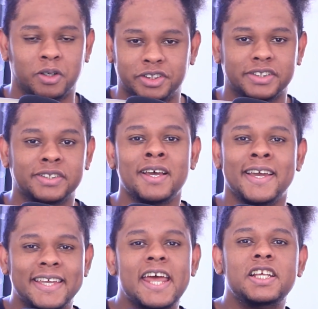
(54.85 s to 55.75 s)
or just
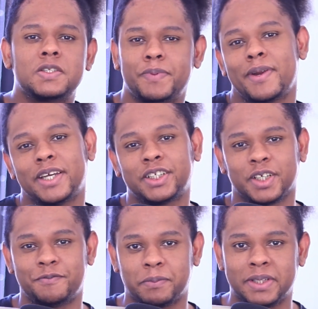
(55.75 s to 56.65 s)
get
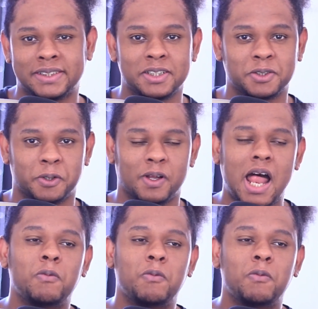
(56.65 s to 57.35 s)
inspiration from this tutorial.